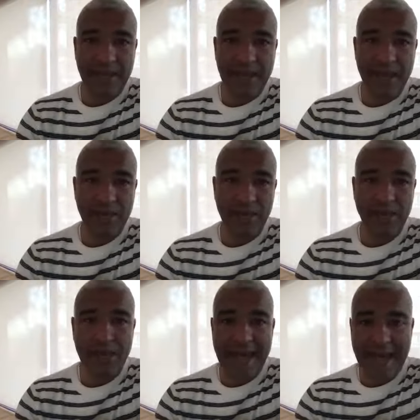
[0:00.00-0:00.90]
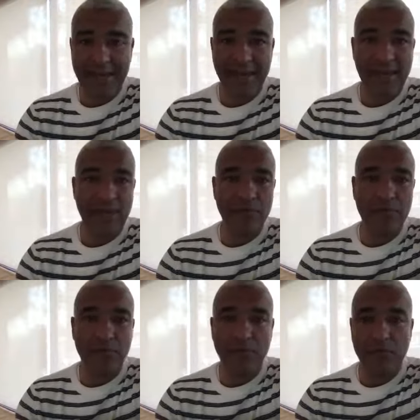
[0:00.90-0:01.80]
how you act, how
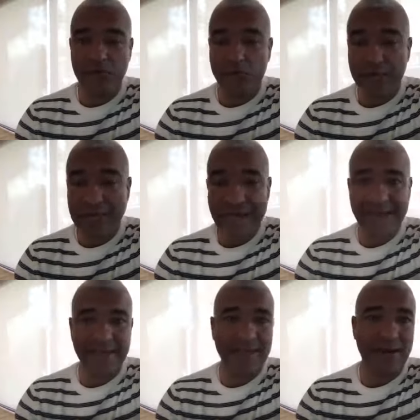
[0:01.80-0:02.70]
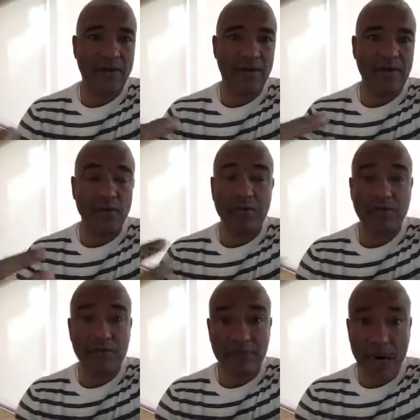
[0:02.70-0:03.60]
you you react, how that you
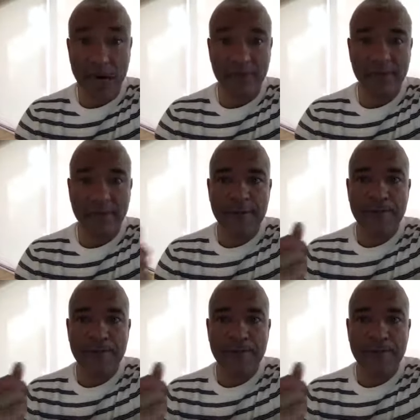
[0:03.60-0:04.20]
respond